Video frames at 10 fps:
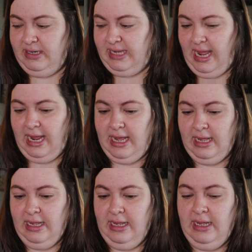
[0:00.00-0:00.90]
take
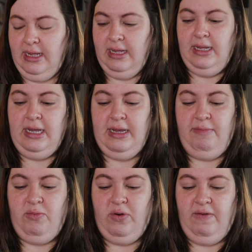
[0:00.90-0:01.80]
a
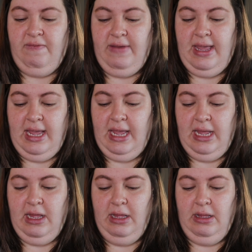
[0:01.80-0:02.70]

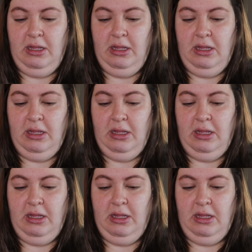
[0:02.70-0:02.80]
Morphe